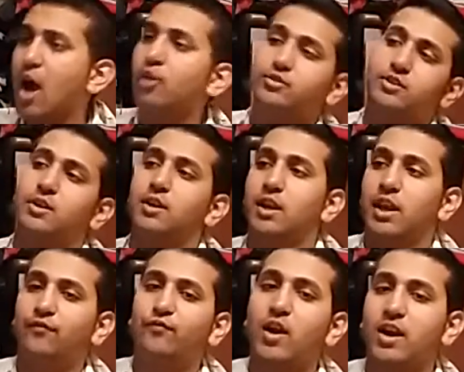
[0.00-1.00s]
out,
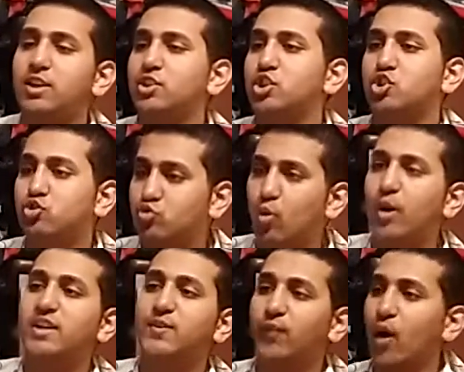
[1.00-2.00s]
he fucking
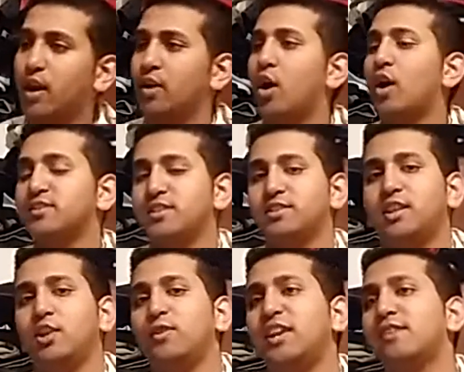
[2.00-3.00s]
destroys fucking Austin
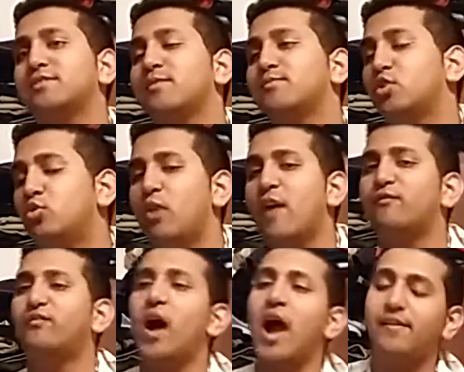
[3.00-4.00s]
Theory, gives him two
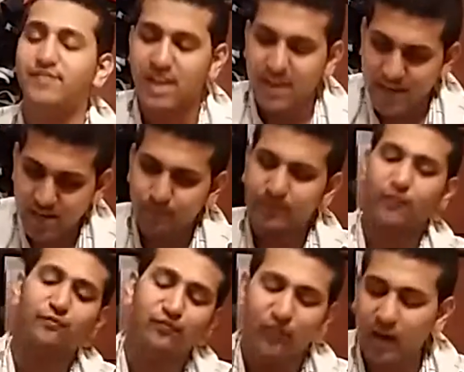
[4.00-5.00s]
F5s, hit him with
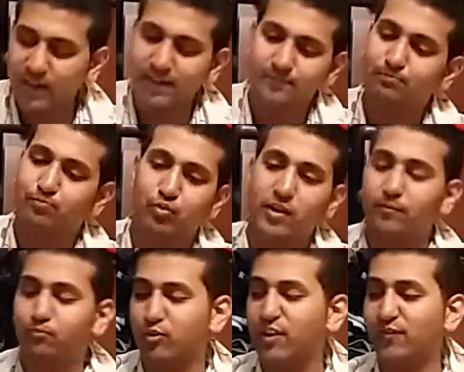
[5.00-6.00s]
a fucking
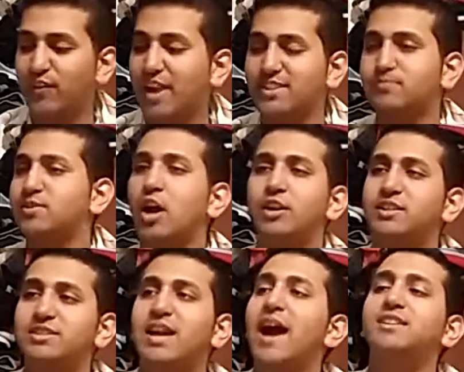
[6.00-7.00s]
briefcase. I'm telling you,
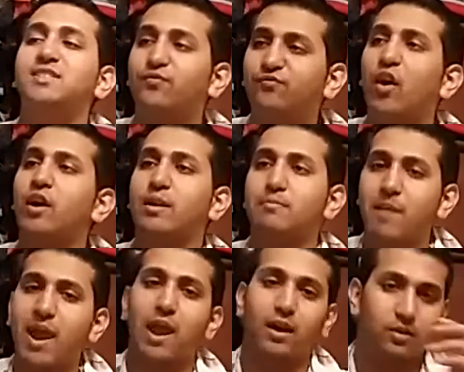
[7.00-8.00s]
this guy's the fucking
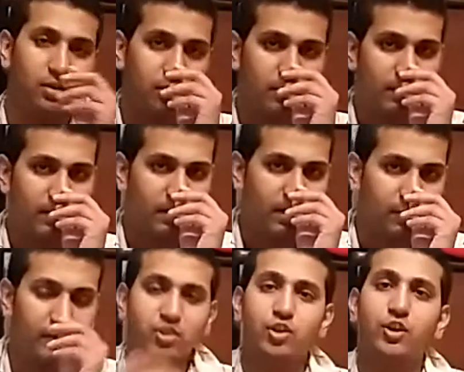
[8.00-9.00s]
man.
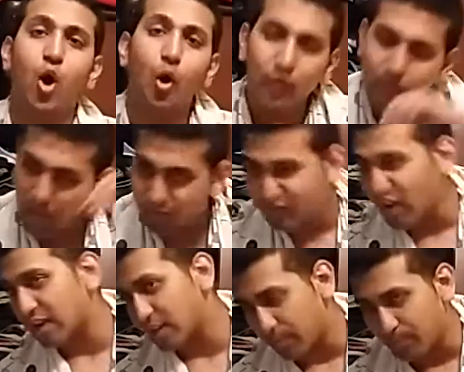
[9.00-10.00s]
And we should owe him a
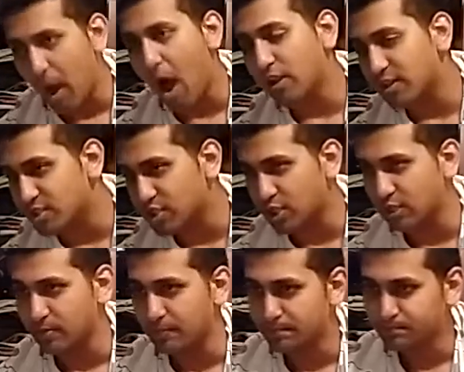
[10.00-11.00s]
fucking
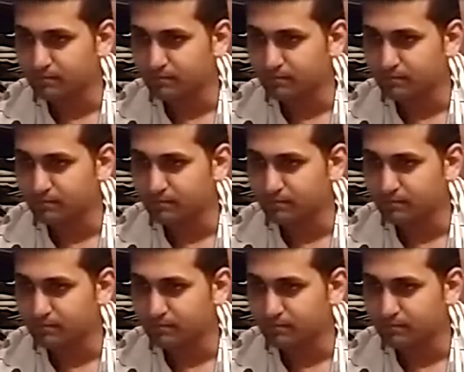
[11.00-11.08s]
apology.